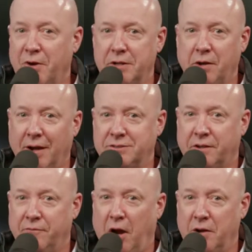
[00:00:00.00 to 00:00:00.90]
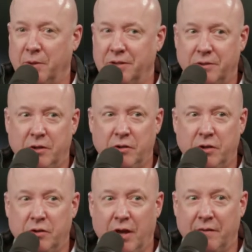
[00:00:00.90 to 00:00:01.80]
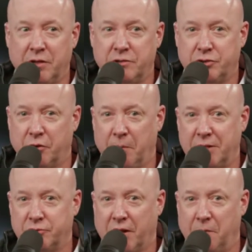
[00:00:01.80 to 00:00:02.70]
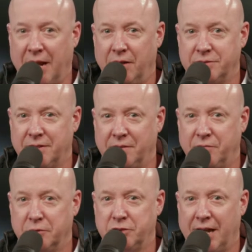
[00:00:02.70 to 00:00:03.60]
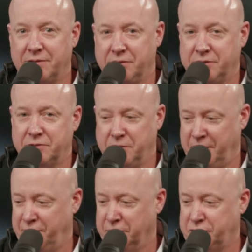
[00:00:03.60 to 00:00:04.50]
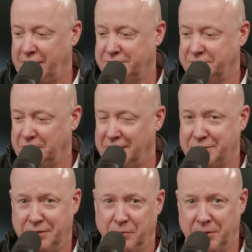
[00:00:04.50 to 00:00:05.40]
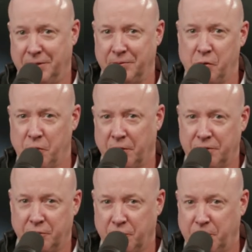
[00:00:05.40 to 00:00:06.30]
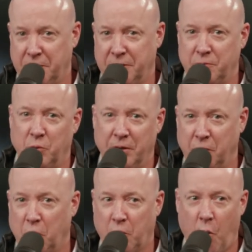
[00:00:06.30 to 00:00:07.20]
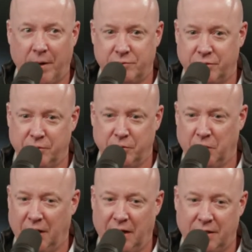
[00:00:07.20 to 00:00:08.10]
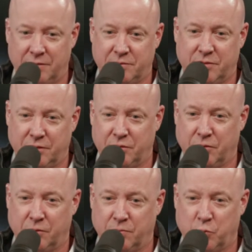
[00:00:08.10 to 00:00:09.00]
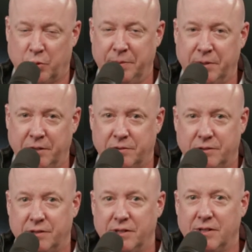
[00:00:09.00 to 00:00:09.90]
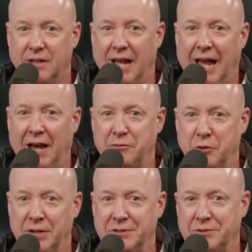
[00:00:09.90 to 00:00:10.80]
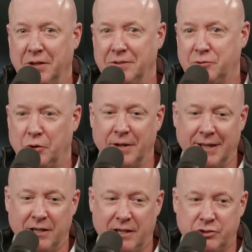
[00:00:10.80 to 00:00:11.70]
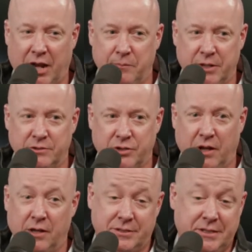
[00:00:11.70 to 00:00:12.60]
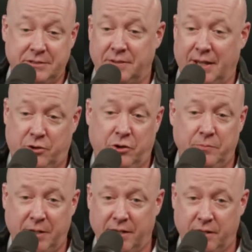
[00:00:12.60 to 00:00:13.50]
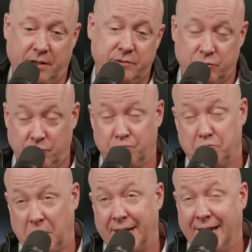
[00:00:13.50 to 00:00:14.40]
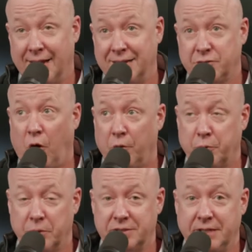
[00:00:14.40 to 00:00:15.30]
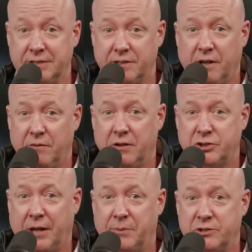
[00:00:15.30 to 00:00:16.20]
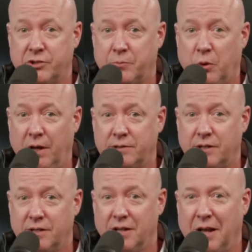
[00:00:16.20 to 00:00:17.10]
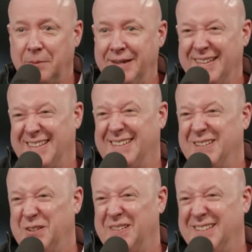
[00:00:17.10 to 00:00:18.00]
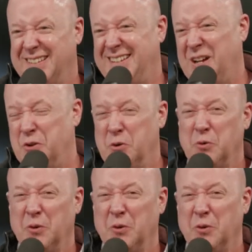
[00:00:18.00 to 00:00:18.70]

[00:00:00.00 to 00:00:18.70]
very toxic environment. You know, you have the general manager coming out saying, "Phil Jackson, this is going to be Phil Jackson's last year. We don't know what we're going to do with Pippen. We are going to uh, to, to rebuild after this uh, during a, a, championship a season that could be a, in." I guess all through the season of a championship run. I mean, uh, you know, who